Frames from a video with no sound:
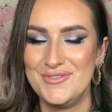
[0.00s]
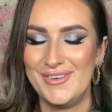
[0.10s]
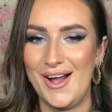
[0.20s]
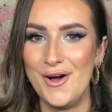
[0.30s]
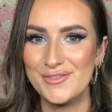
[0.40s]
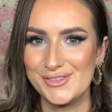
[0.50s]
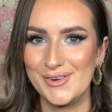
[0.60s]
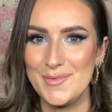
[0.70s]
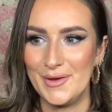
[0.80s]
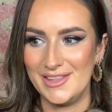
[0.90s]
after I
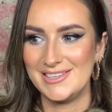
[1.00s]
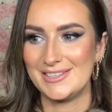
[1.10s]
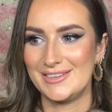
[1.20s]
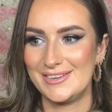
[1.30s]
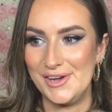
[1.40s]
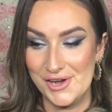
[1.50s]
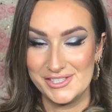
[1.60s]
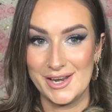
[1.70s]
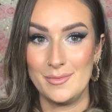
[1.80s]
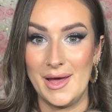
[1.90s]
put this
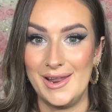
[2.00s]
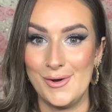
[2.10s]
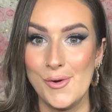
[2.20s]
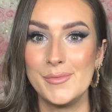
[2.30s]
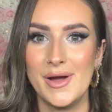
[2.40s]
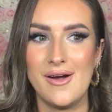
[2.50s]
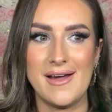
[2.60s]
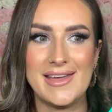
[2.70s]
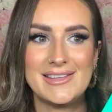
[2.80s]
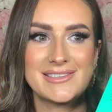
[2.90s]
eyeshadow palette on my eyes,